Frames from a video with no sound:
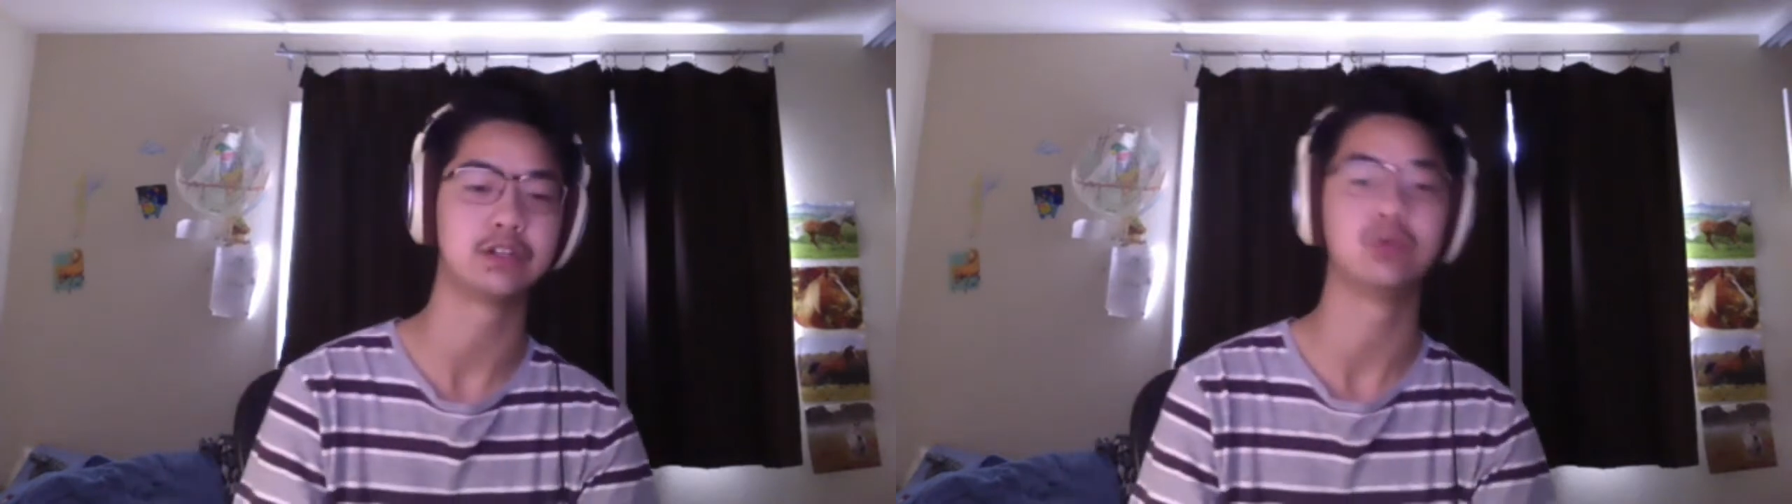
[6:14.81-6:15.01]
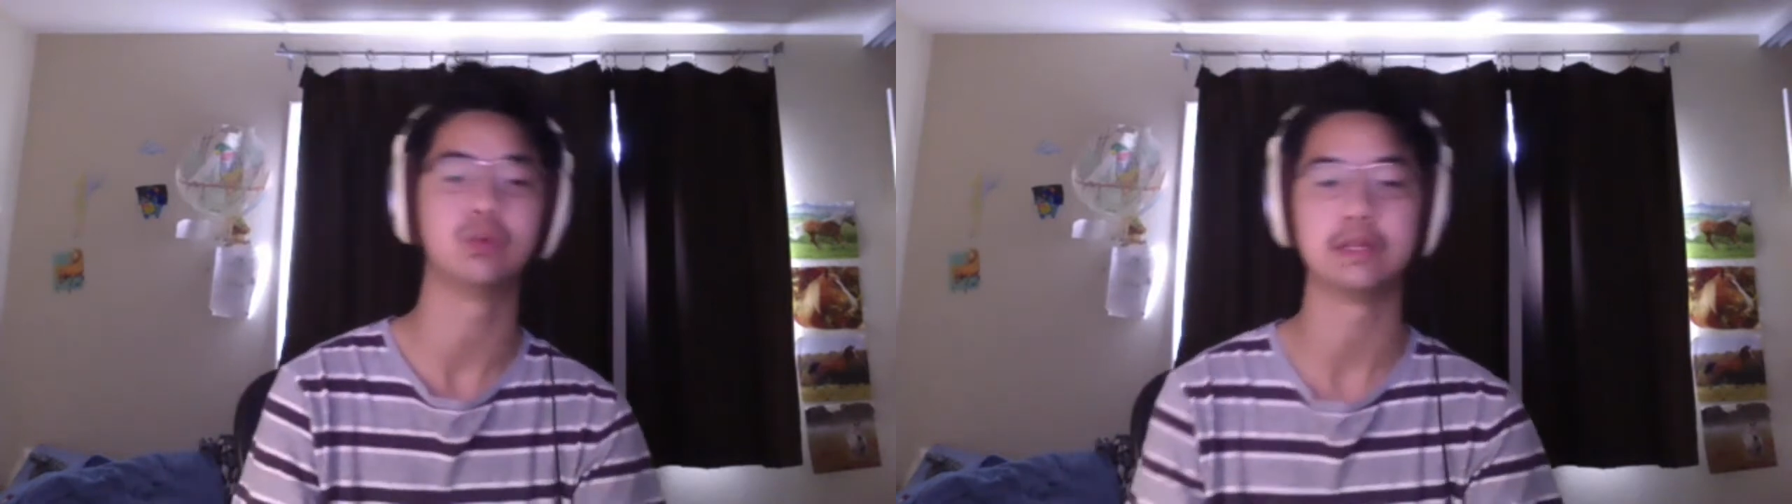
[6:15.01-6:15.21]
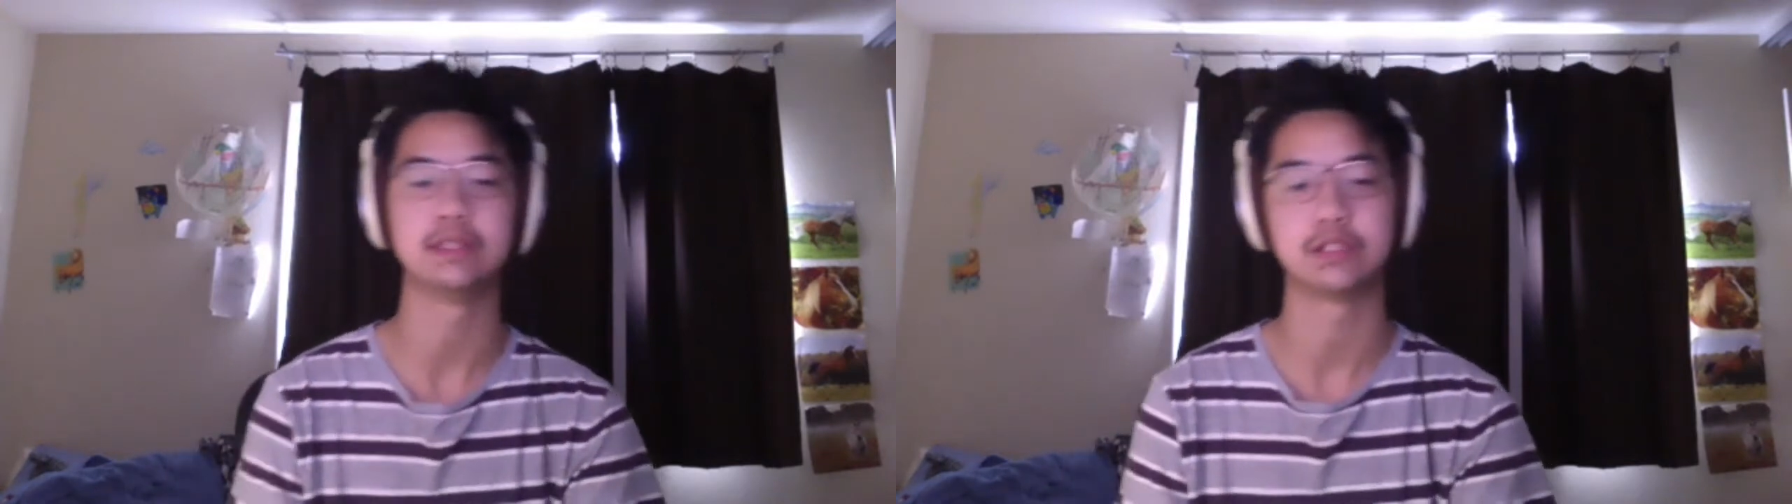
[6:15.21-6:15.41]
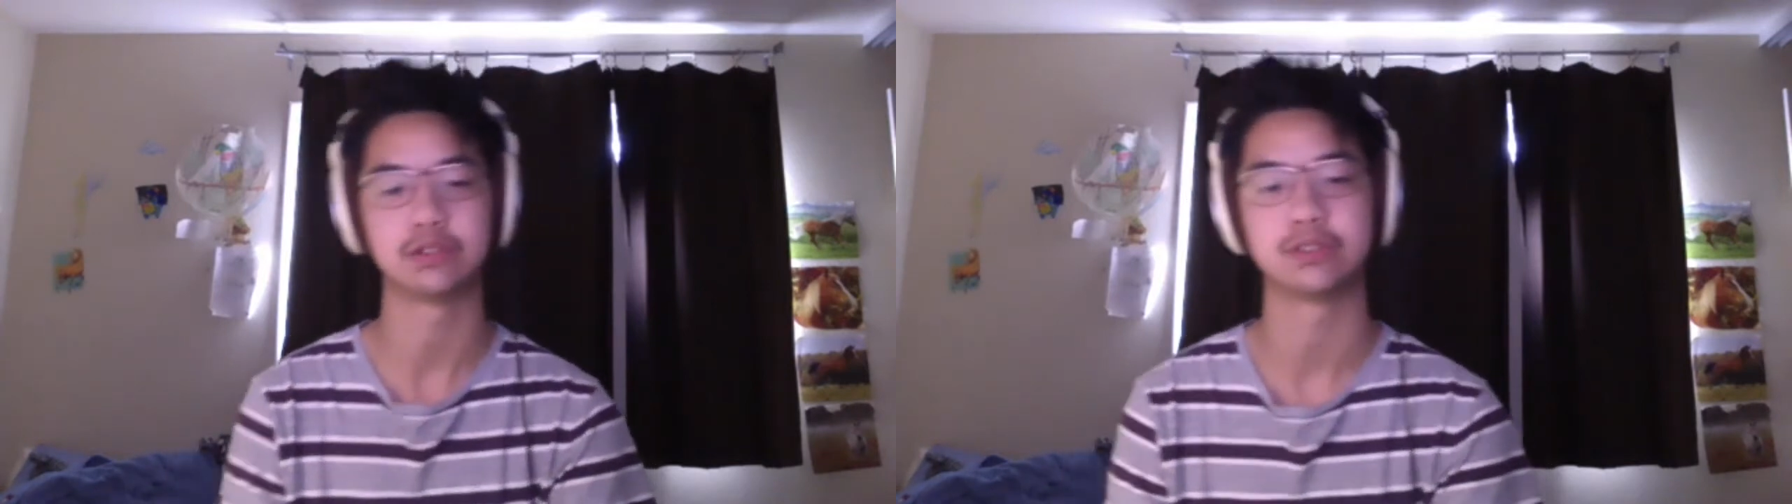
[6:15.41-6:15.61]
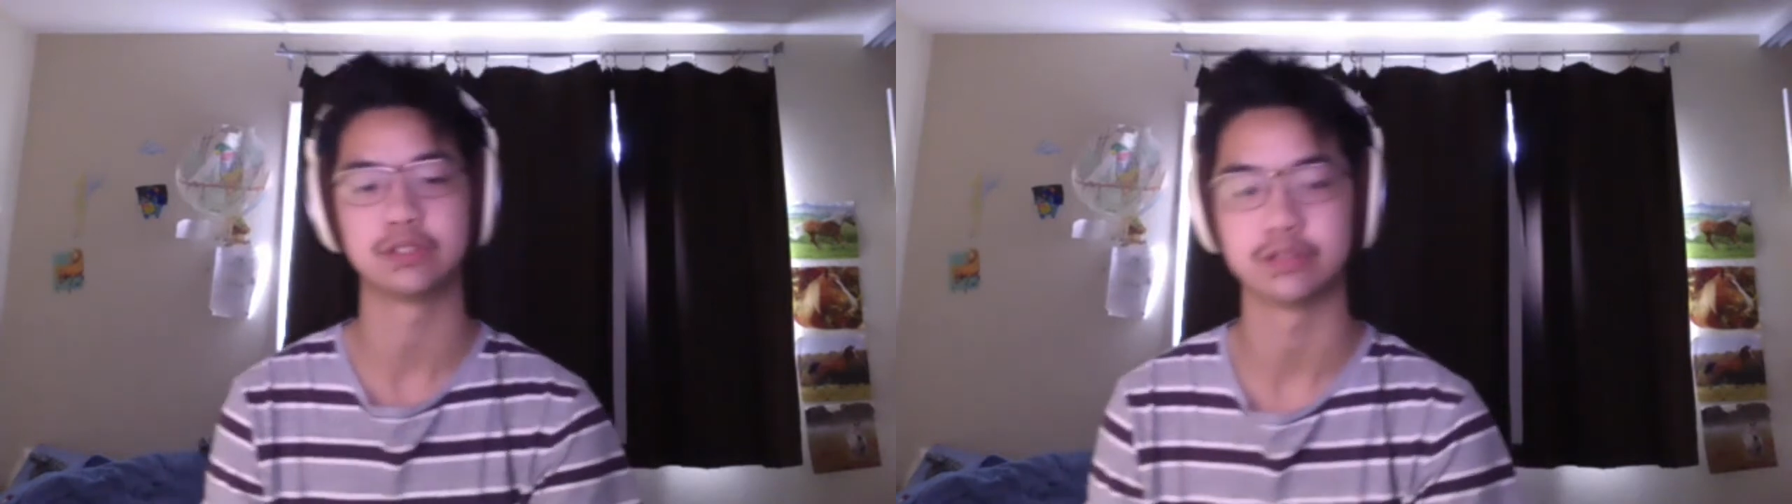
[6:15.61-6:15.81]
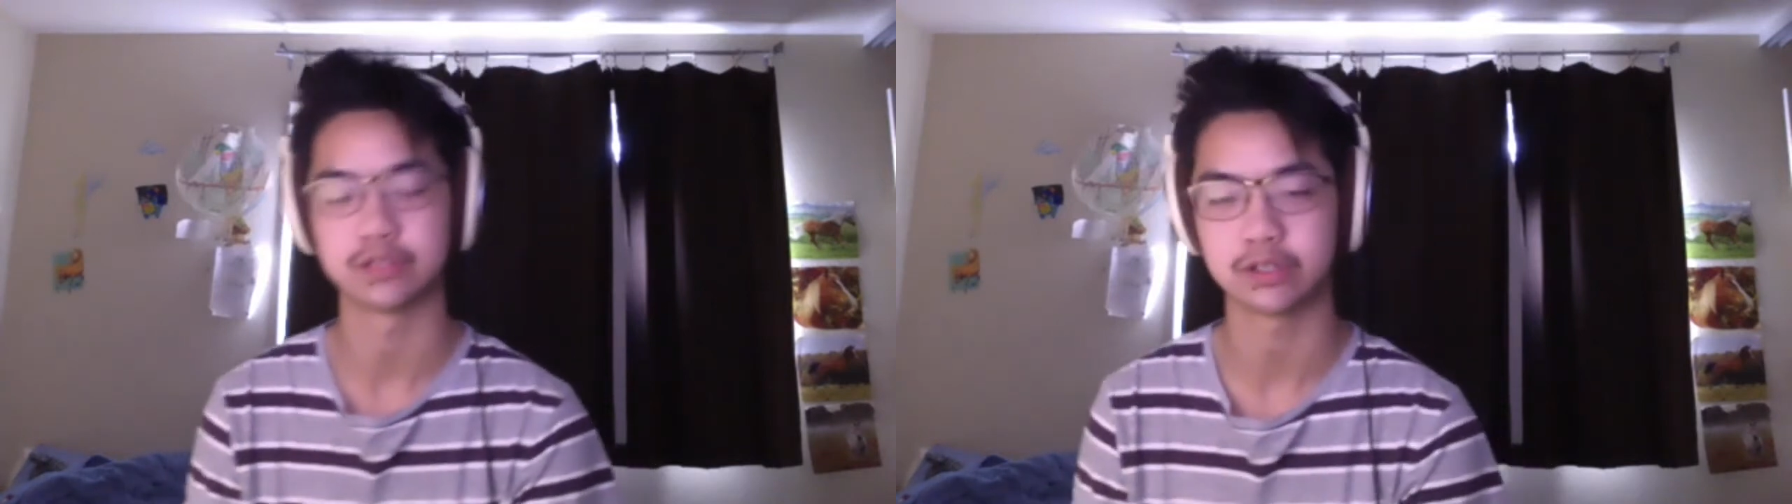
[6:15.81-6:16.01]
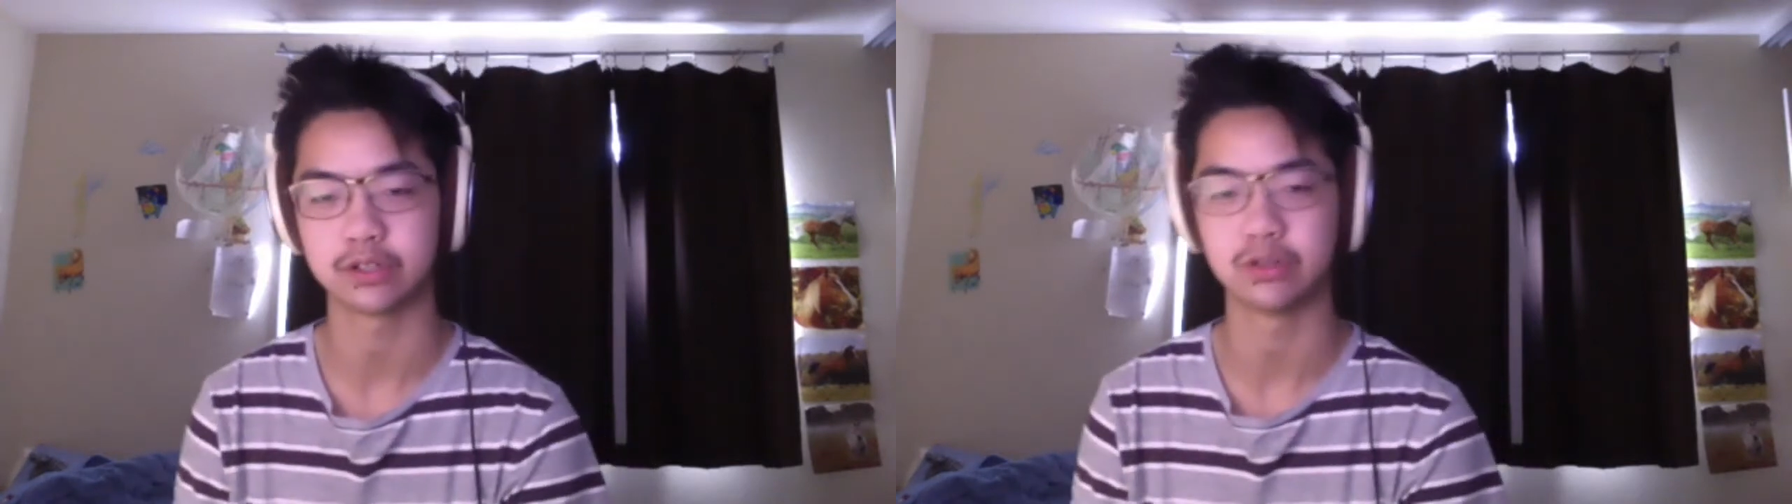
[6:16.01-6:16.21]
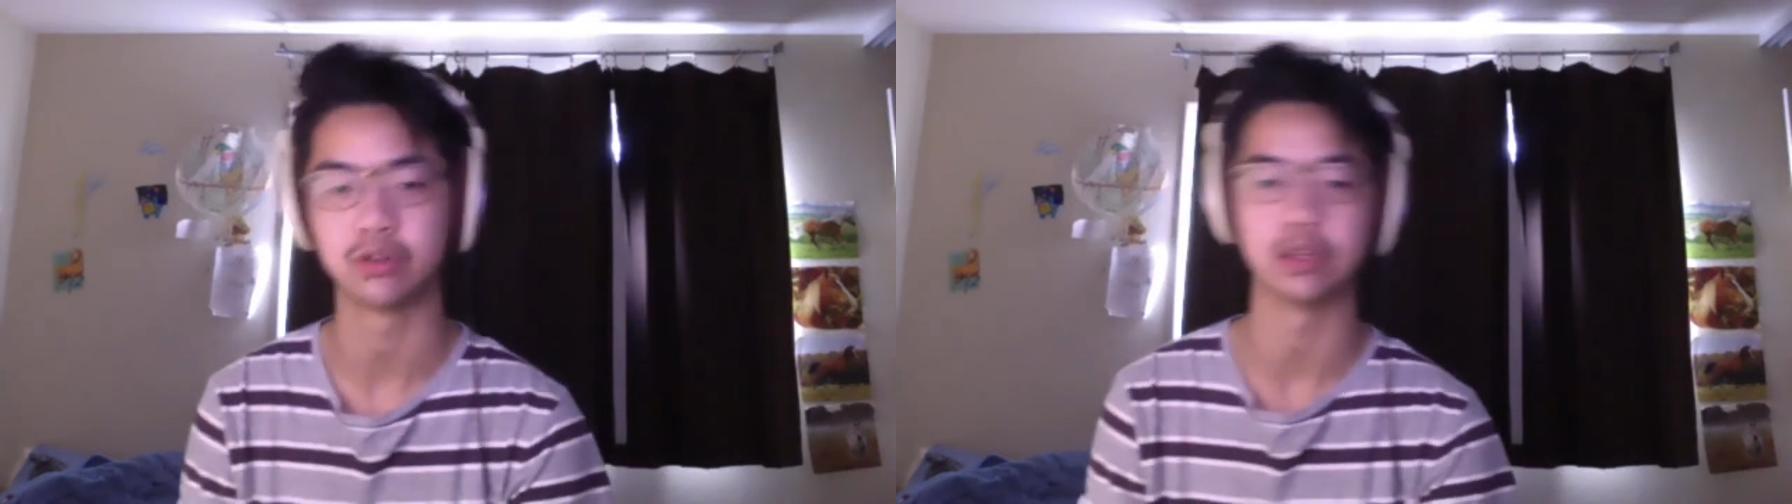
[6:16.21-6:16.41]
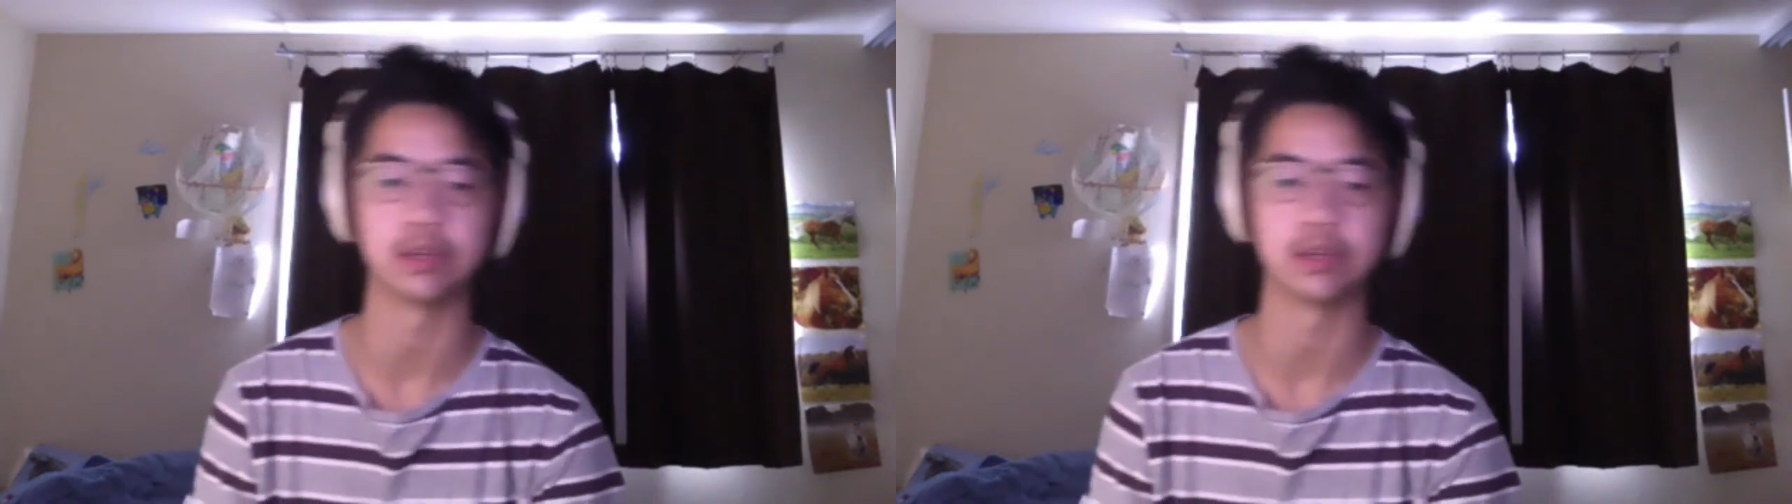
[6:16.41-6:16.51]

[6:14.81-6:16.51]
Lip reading: 1 0 0 0 or like